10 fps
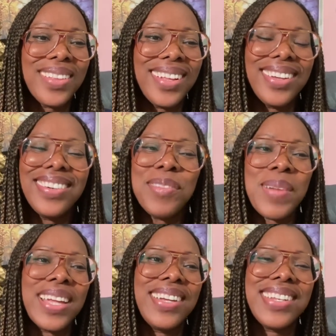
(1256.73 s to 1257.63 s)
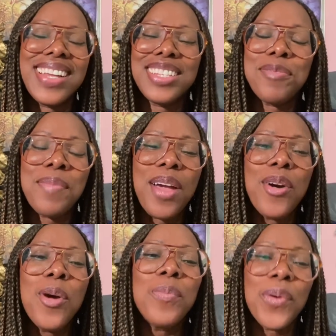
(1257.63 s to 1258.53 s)
oh my goodness, my
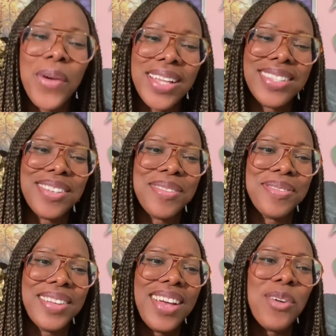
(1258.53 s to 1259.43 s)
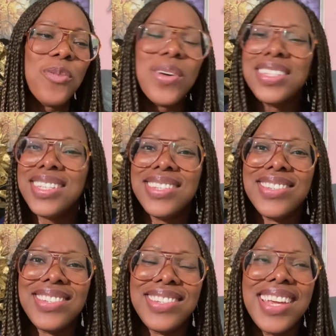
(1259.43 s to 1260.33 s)
whole point of wanting
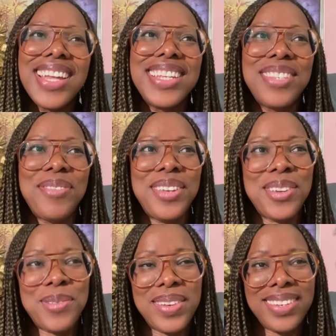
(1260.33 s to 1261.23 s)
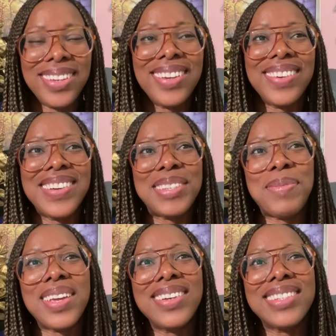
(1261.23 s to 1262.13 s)
to share this video with you is
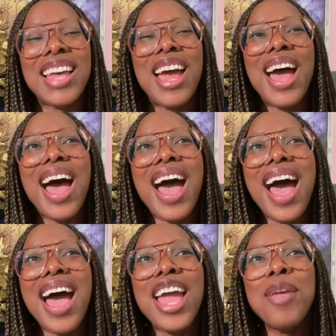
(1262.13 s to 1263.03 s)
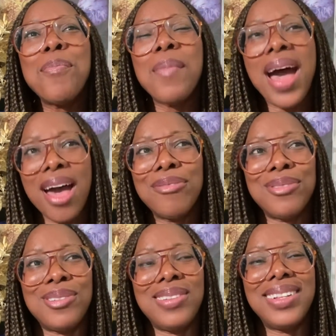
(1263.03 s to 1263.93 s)
because I
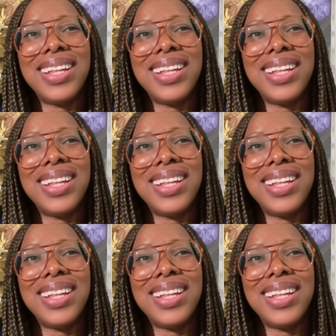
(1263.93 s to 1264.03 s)
marvel